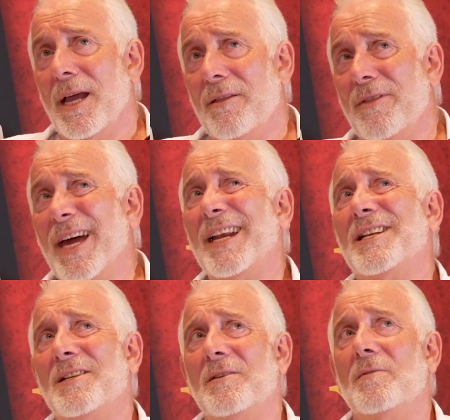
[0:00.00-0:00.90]

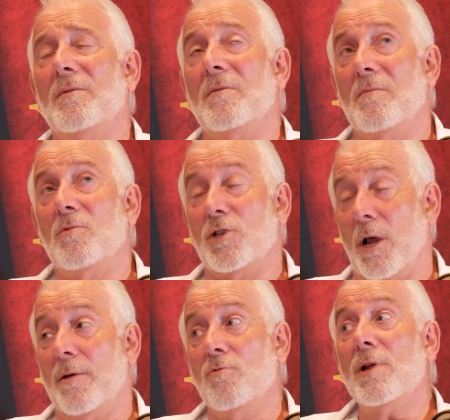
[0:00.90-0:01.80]
That was
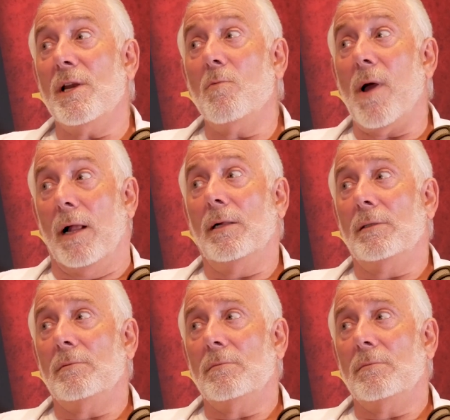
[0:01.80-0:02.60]
going really well,